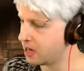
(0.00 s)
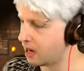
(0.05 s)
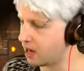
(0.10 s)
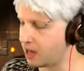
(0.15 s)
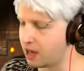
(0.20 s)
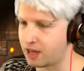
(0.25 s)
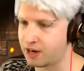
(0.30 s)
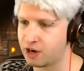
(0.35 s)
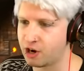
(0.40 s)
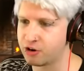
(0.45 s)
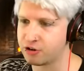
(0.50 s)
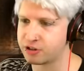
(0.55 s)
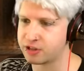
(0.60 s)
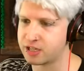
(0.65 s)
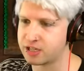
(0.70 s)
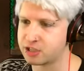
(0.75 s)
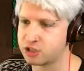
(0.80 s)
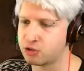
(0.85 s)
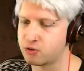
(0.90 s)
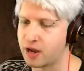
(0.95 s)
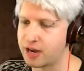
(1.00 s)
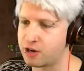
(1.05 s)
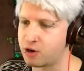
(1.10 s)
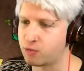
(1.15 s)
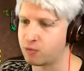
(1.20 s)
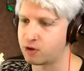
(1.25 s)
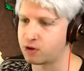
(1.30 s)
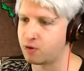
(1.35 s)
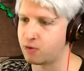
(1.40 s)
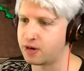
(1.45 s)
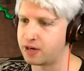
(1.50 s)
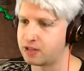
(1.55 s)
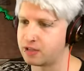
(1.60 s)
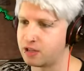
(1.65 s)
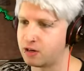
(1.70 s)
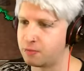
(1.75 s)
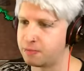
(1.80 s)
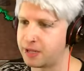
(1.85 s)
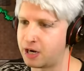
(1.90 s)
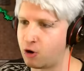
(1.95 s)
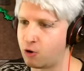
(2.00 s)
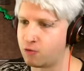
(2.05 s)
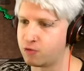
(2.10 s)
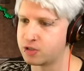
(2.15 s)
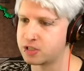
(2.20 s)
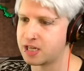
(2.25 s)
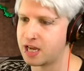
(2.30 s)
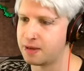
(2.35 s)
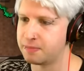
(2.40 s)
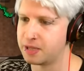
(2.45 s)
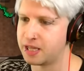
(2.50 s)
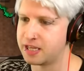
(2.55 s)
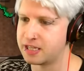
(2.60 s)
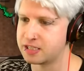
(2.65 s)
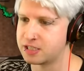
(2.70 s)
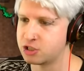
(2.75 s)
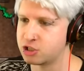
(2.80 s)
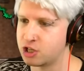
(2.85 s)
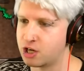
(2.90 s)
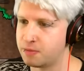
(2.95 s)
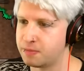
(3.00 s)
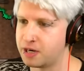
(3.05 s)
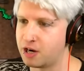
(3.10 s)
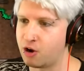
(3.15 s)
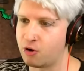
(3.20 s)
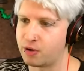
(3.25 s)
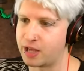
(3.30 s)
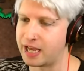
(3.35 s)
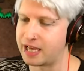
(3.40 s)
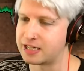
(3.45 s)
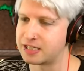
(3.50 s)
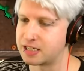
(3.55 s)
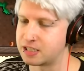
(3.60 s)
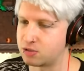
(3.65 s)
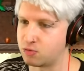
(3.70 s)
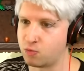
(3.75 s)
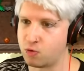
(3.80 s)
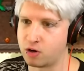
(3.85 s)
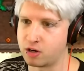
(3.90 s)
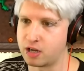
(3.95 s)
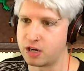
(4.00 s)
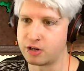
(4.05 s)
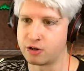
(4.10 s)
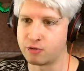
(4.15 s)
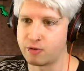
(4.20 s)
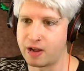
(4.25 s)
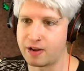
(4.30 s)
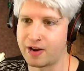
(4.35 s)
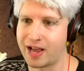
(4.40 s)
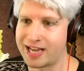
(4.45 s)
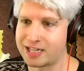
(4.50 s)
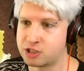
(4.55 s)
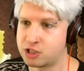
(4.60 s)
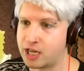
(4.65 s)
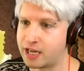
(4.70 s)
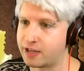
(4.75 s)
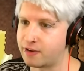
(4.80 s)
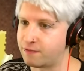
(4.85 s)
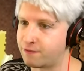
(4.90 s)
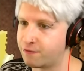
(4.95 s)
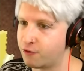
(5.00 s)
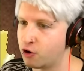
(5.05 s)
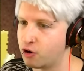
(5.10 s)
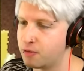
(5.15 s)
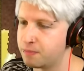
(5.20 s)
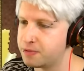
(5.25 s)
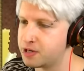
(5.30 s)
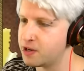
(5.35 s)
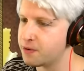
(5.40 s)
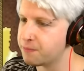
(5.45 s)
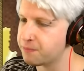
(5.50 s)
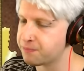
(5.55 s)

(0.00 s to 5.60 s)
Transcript: Uh, another thing, too, I know we're going a little bit overtime, ladies and gentlemen. Okay, it doesn't work underground. Hashtag confirmed.